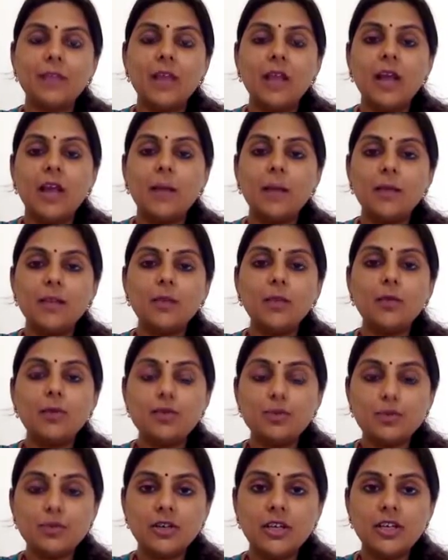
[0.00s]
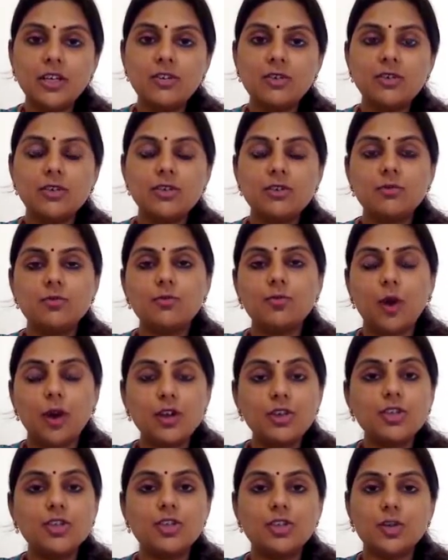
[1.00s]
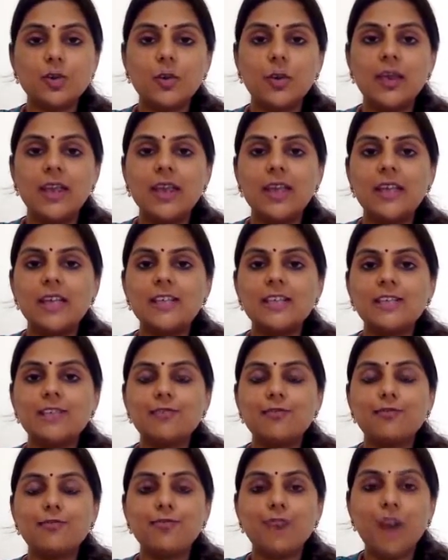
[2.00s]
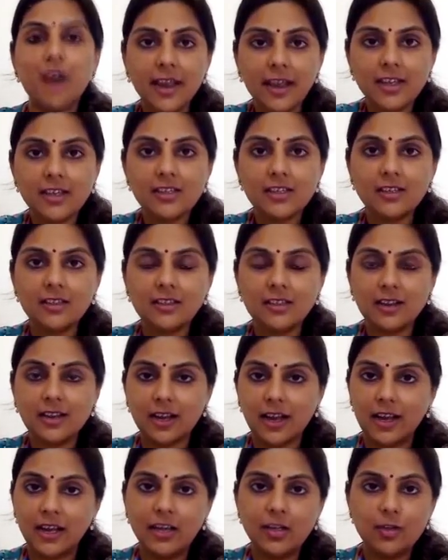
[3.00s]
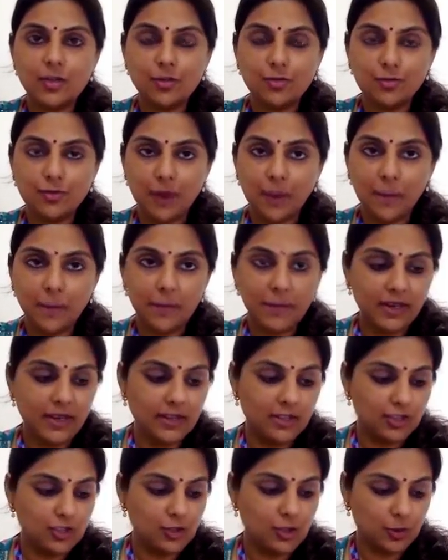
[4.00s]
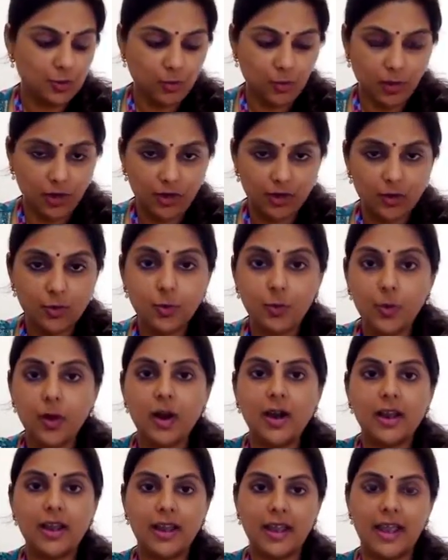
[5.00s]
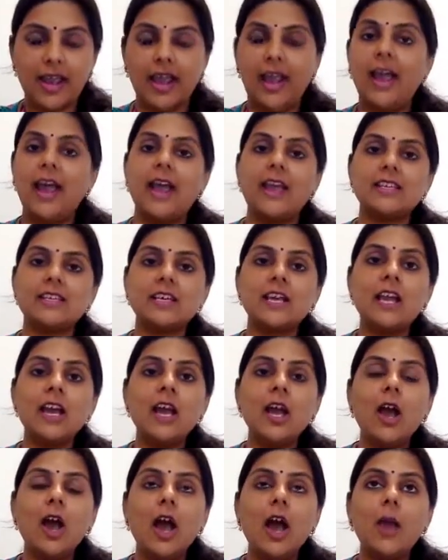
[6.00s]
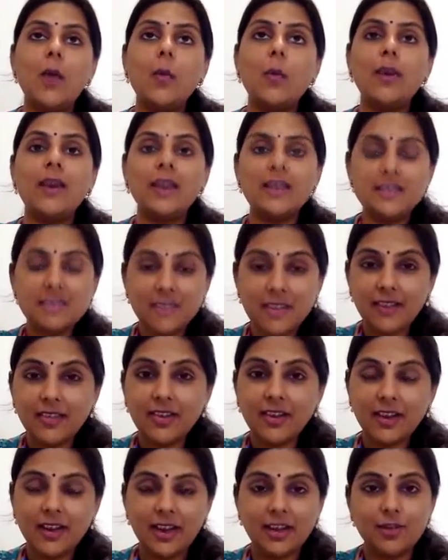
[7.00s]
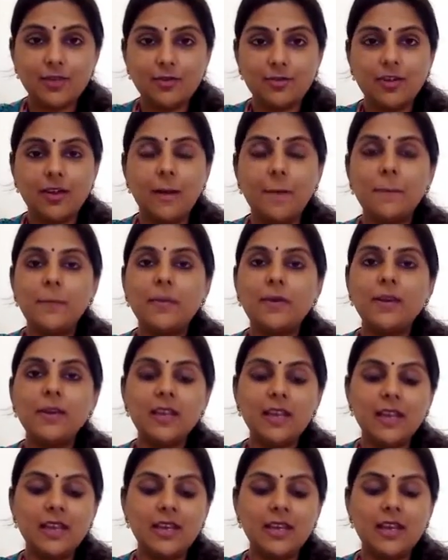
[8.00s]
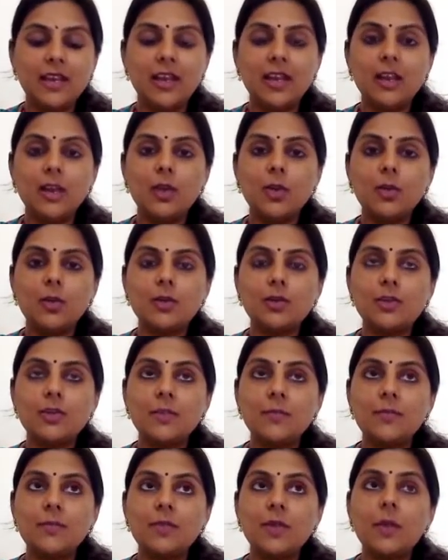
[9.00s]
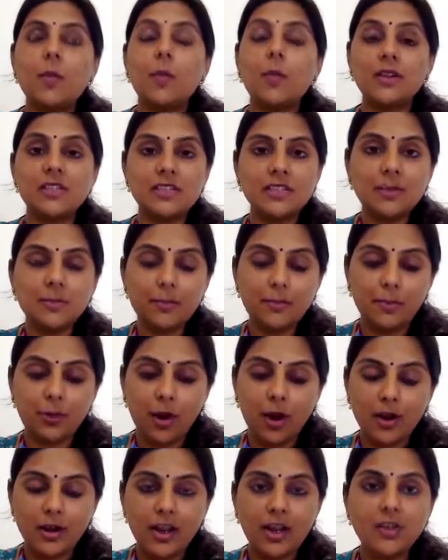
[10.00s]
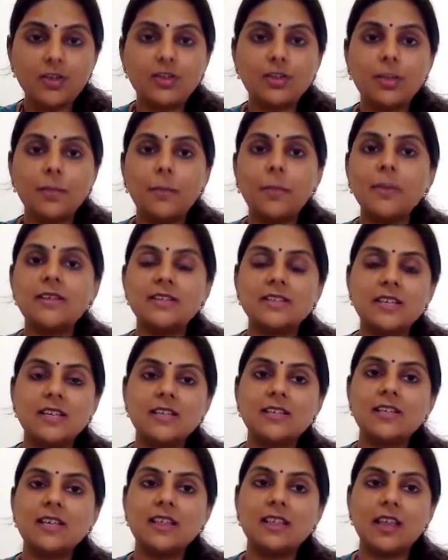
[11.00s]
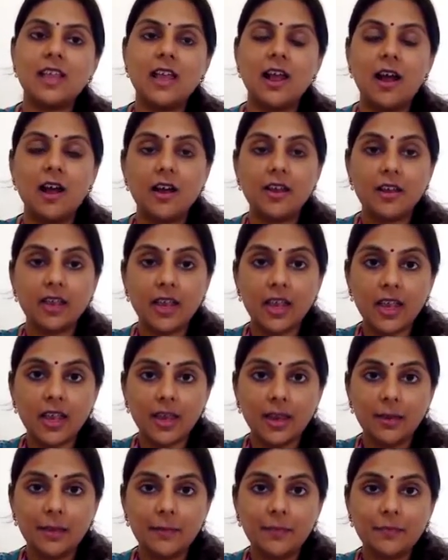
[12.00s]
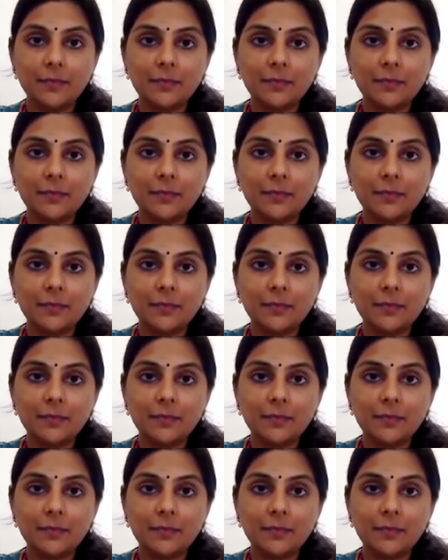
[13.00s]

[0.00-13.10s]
Hamida, what you would want to do is find the kind of company that you'd want to work at. And when I say the kind of company, it includes what's the product or the business that they are in.